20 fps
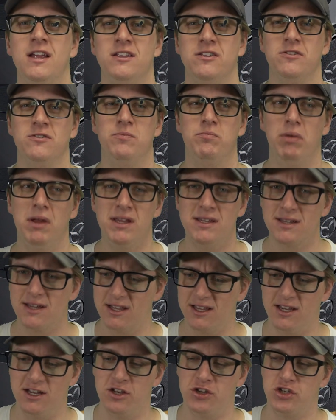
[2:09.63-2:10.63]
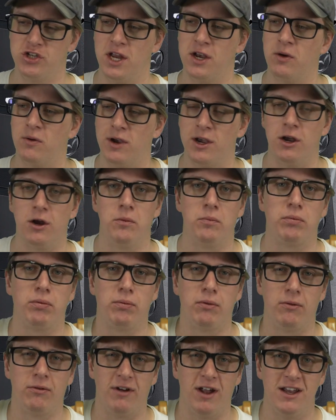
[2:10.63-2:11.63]
So it's basically a generator
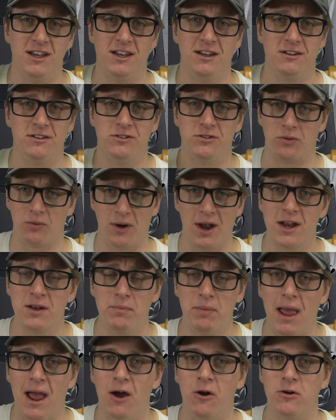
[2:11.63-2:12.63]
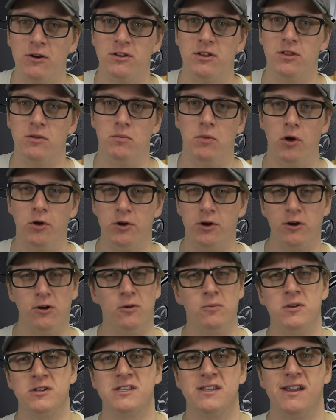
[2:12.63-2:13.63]
providing direct power to the motor,
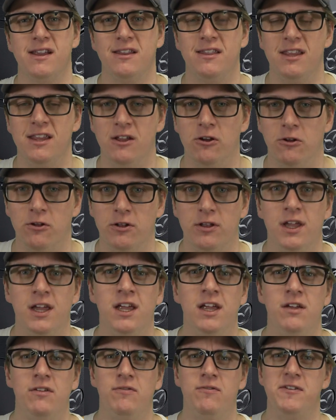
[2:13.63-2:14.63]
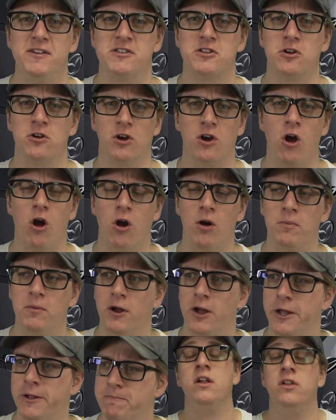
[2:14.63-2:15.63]
almost like the old Fisker
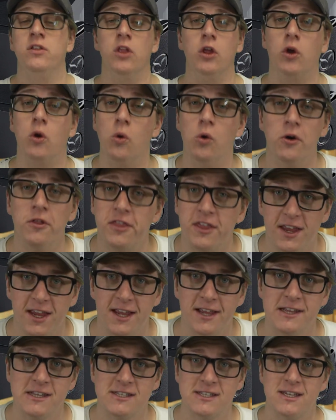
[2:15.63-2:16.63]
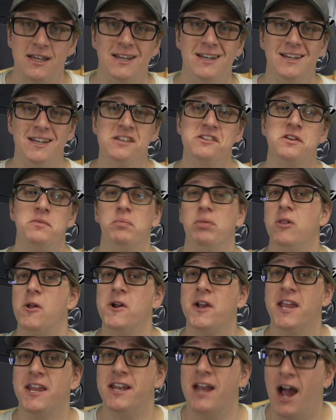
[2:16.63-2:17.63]
Karma. The cool thing is that it is a
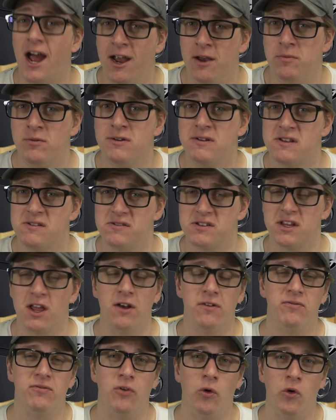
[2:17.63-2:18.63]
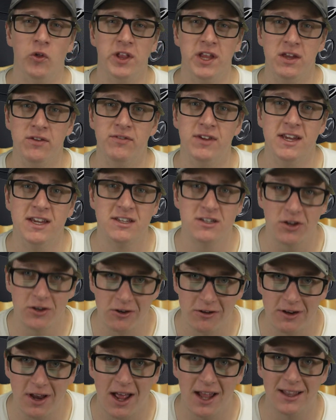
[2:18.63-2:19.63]
plug-in hybrid, so it's not a full EV, so
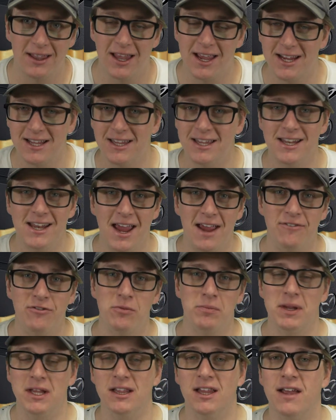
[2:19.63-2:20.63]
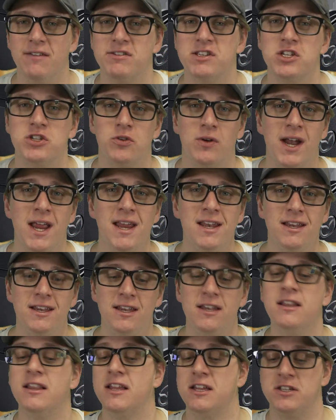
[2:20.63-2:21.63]
you're not likely to ever be left stranded
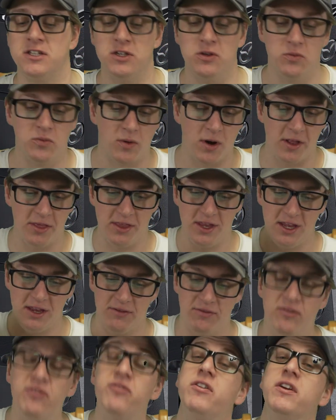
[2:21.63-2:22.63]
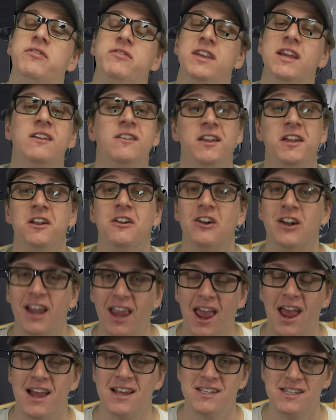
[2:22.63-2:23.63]
unless you run the 50-liter
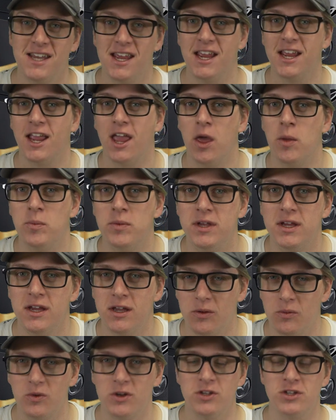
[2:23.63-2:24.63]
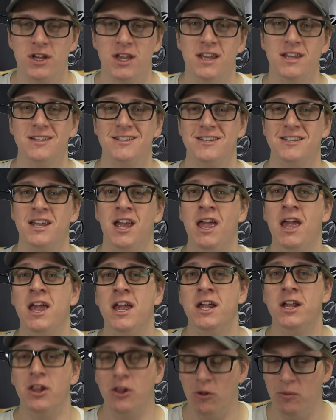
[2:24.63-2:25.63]
gas tank empty, in which case
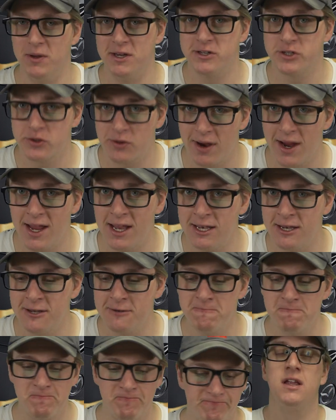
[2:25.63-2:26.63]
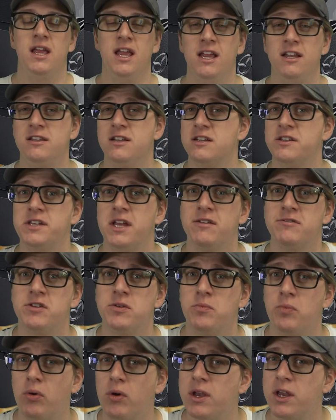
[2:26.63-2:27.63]
you'll be stranded. It does have
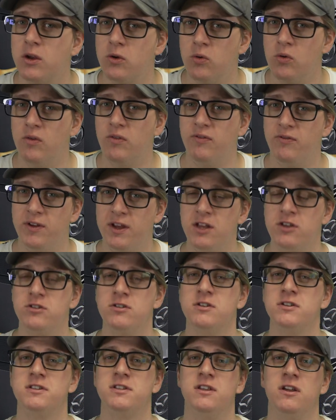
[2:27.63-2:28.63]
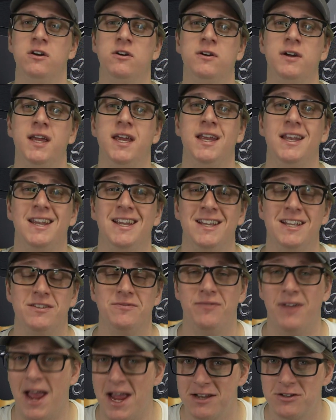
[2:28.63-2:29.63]
some pretty cool features though. It is
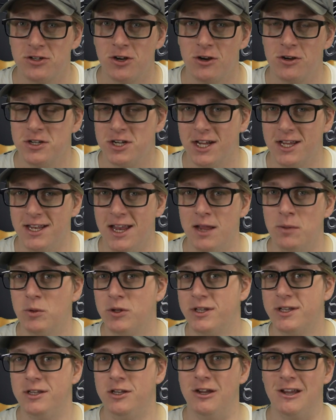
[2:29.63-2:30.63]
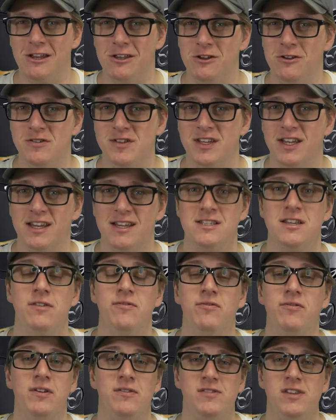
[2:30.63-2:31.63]
fast charging enabled, and you can use it as a
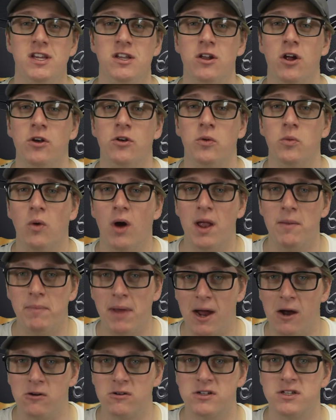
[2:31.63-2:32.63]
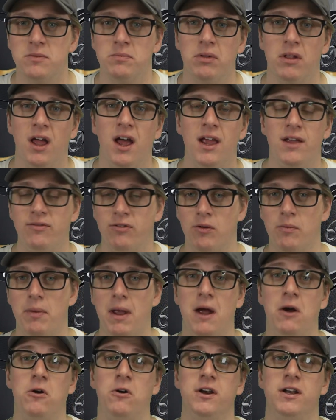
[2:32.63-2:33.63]
1500 watt power supply for
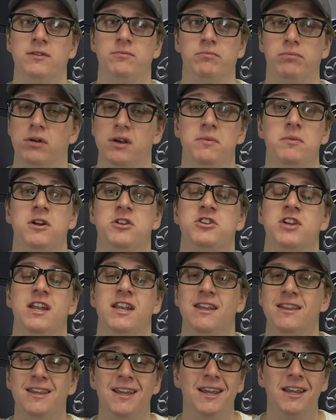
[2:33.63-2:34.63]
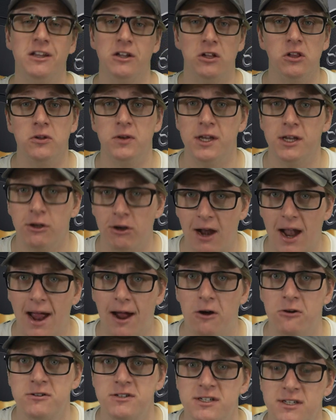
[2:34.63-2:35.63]
powering pretty much anything, including your
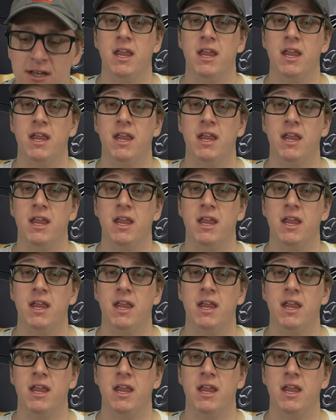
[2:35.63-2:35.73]
house.